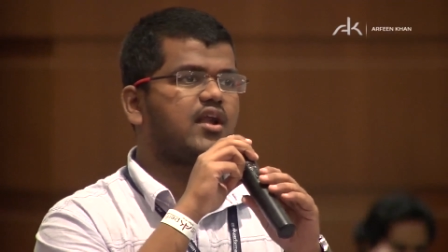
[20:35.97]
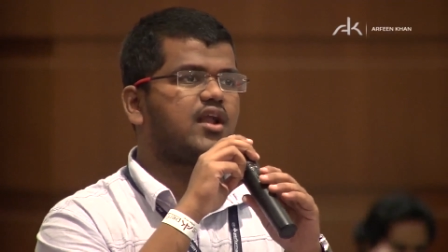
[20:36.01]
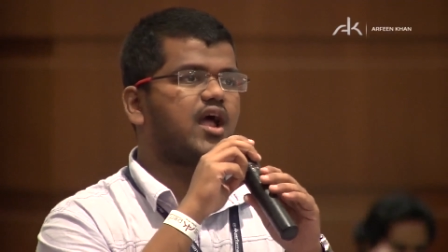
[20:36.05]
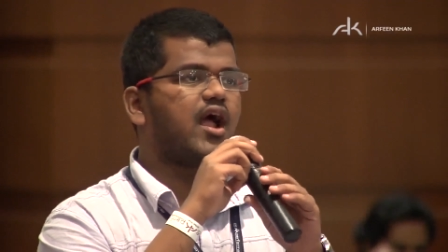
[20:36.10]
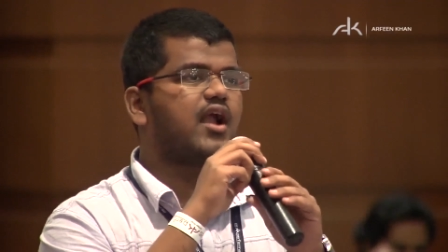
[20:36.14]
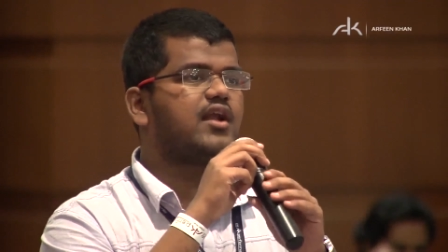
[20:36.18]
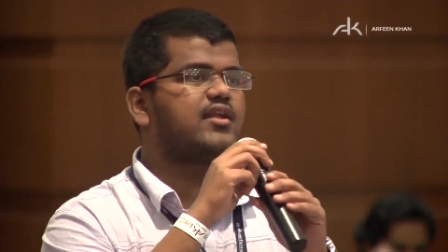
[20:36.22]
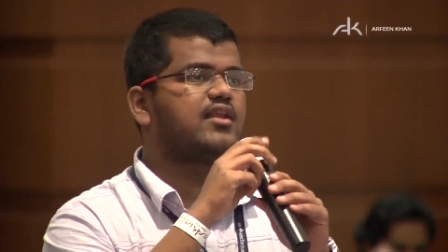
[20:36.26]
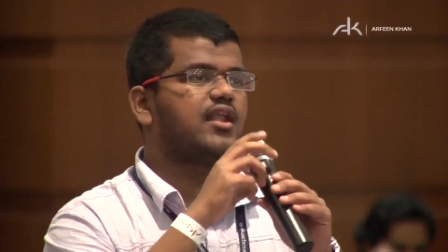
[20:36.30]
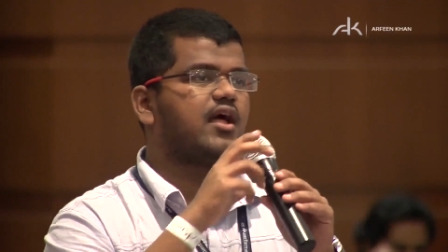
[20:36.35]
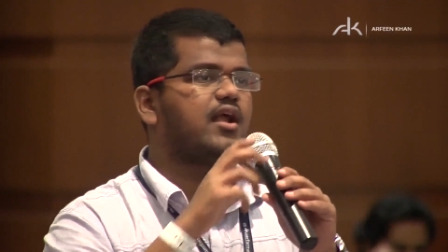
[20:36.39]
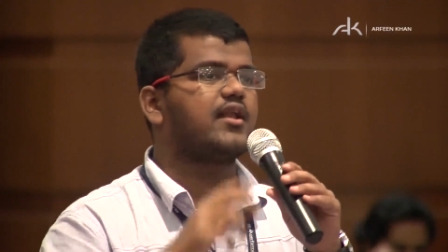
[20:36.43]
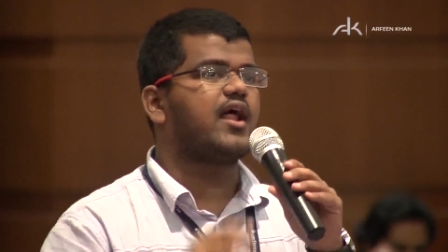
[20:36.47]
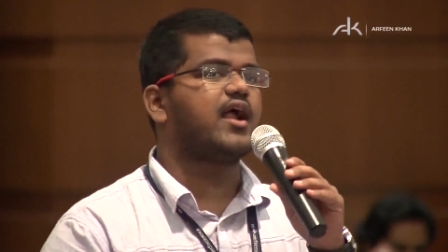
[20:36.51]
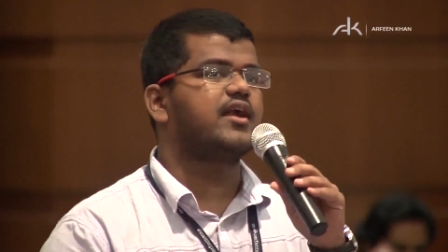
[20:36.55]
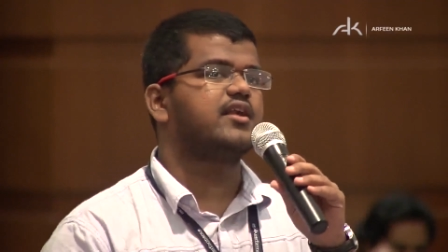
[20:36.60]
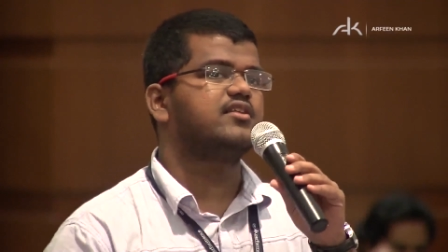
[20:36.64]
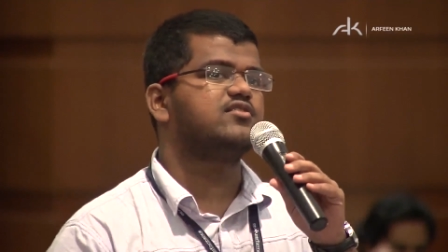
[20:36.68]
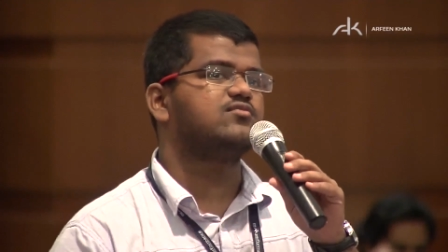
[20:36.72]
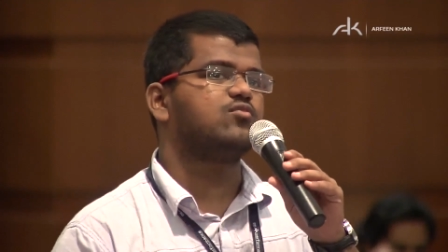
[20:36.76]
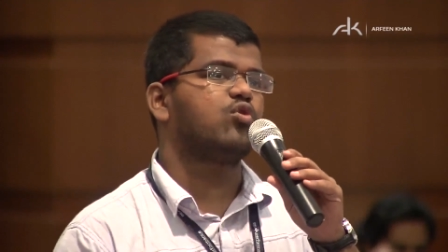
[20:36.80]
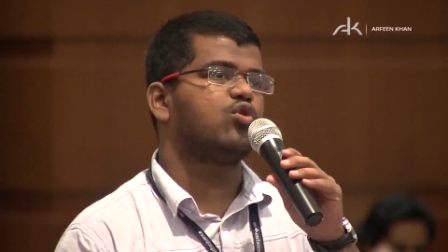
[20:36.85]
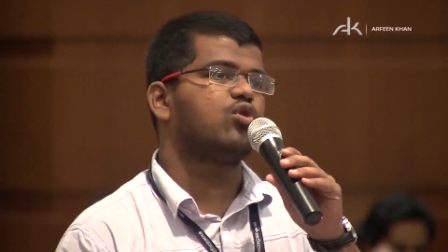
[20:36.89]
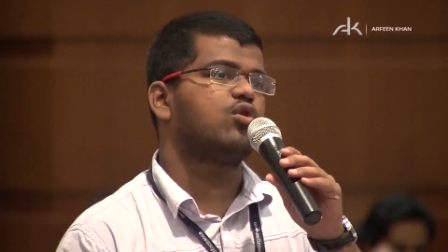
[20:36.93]
and that
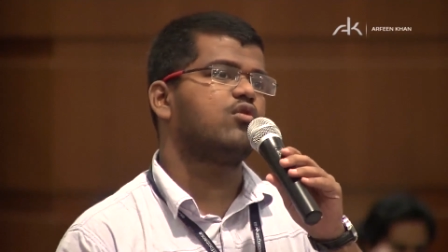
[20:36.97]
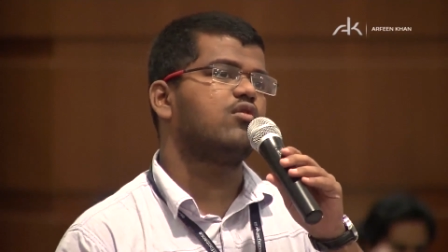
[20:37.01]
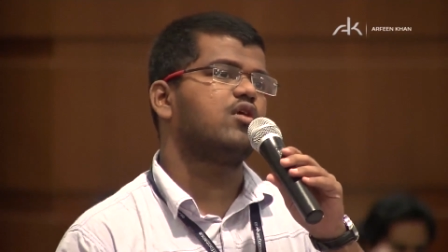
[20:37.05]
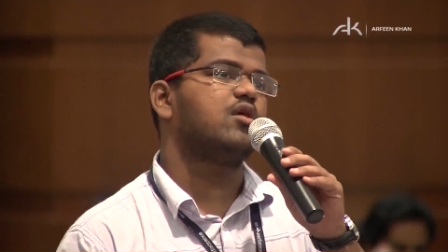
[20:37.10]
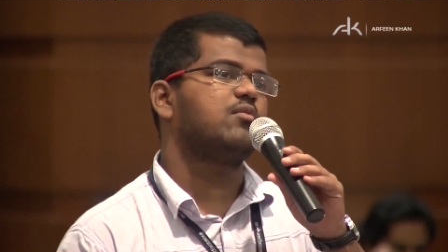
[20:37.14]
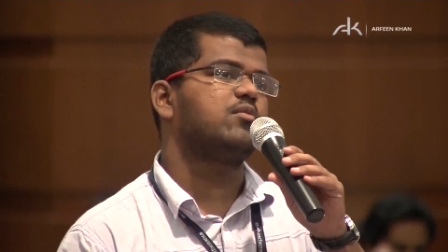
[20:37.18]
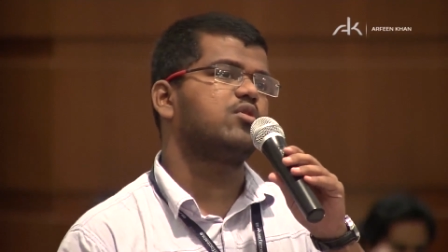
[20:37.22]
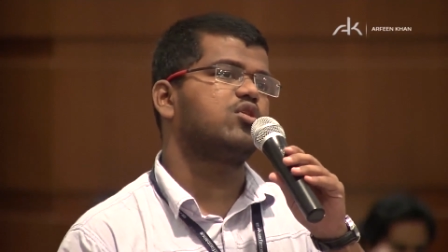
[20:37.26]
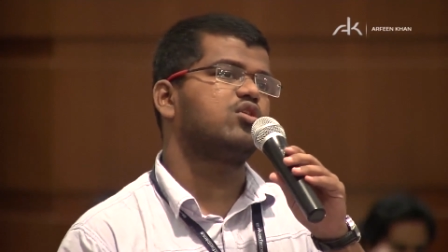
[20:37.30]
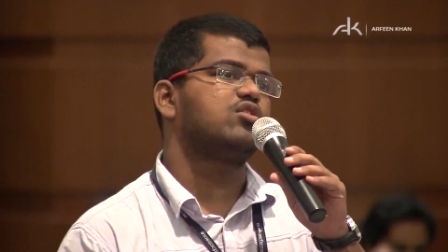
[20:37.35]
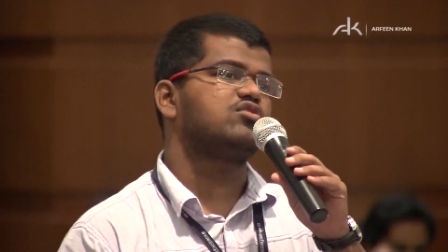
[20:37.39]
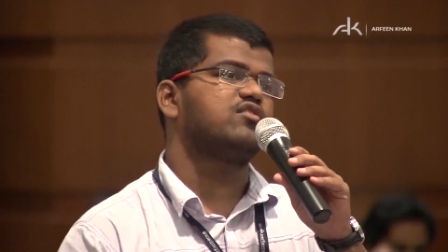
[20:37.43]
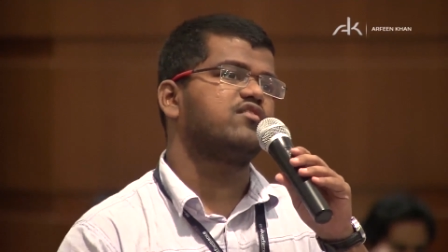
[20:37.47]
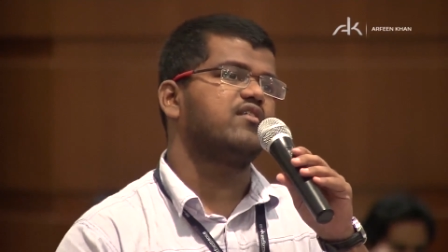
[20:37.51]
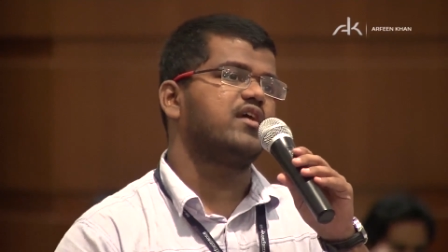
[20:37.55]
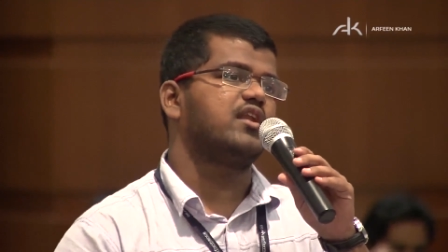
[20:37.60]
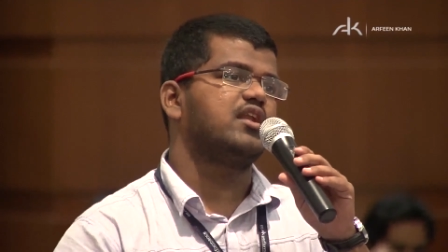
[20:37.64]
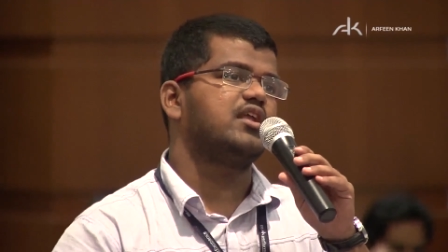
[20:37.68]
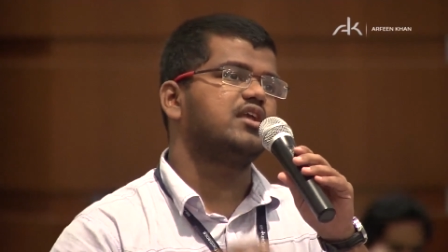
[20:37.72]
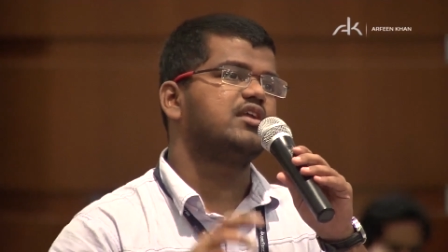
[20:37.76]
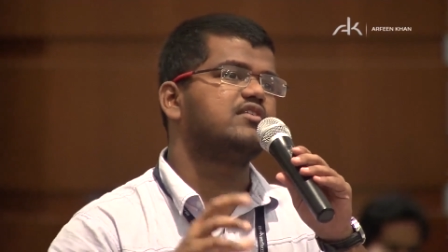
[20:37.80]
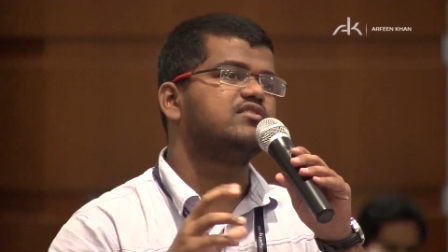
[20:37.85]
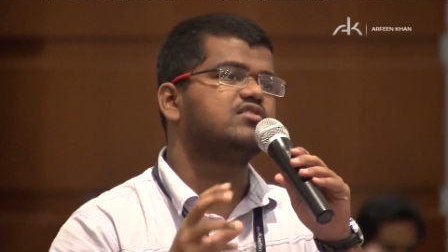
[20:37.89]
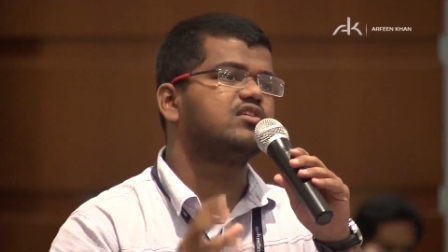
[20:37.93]
is moreover because of
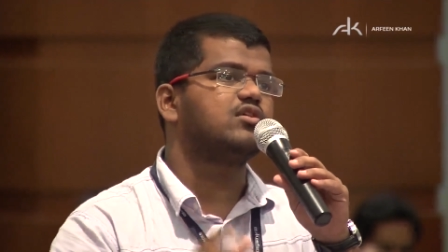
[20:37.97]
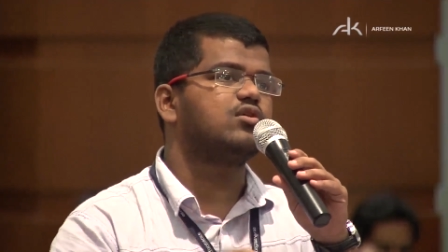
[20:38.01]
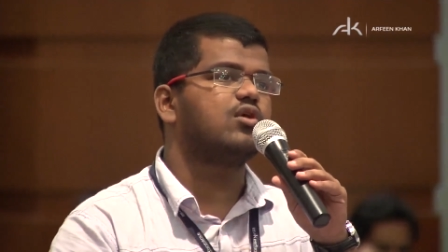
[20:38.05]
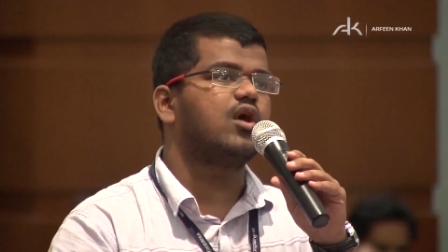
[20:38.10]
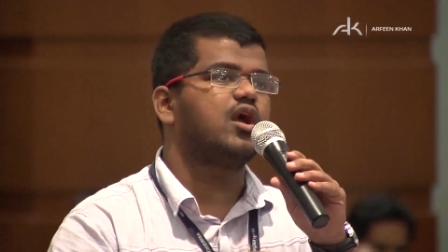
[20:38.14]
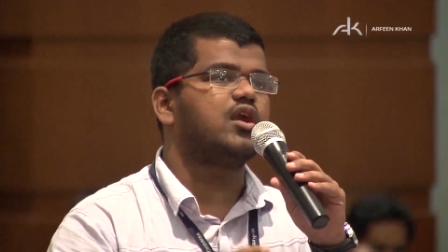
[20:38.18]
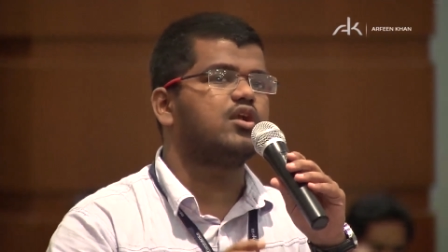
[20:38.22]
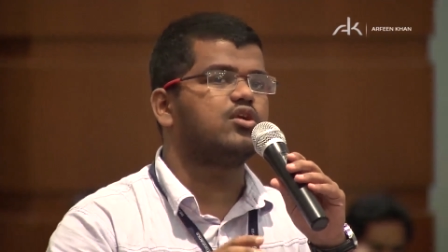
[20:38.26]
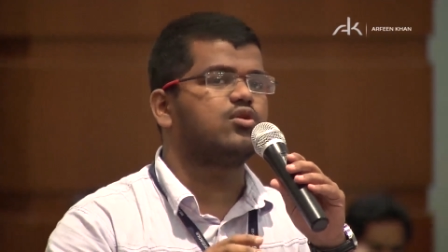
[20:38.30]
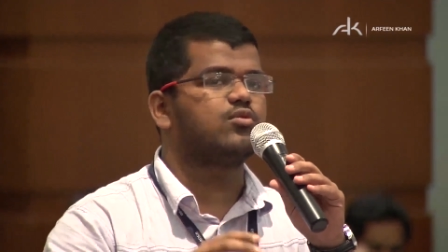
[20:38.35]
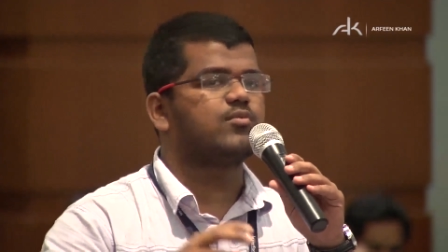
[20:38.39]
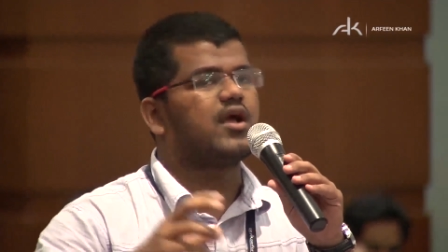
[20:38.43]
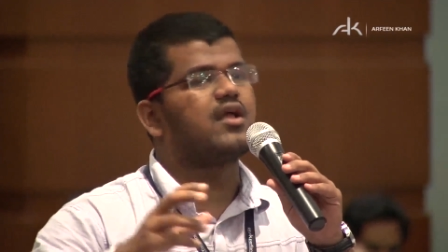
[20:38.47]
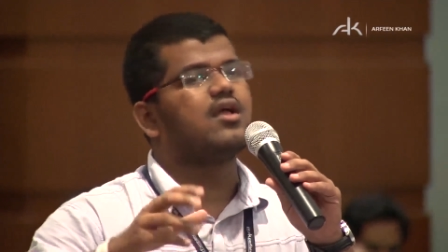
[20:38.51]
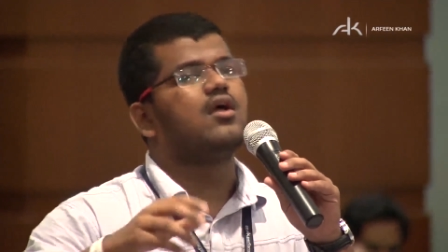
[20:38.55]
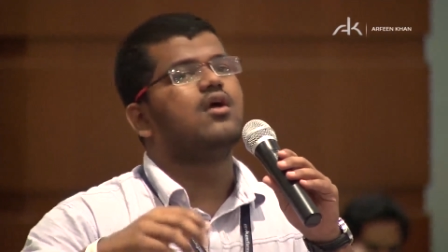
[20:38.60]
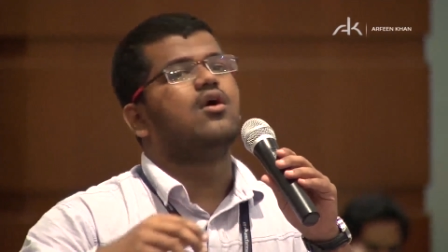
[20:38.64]
an easy go attitude.